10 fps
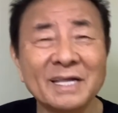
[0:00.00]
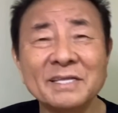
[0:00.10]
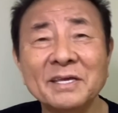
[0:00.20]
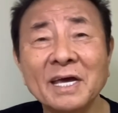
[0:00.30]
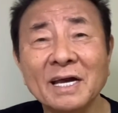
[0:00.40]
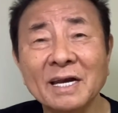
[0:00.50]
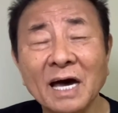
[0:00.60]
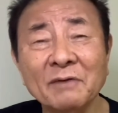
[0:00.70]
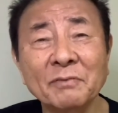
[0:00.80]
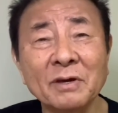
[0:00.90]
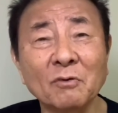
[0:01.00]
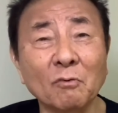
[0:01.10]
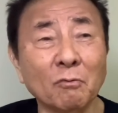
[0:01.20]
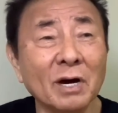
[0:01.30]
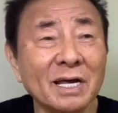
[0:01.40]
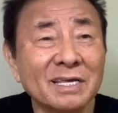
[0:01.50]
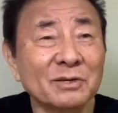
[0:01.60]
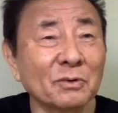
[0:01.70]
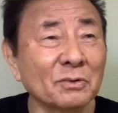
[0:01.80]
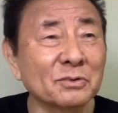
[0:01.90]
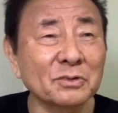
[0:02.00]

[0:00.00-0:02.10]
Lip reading: they are laughing. What are you going to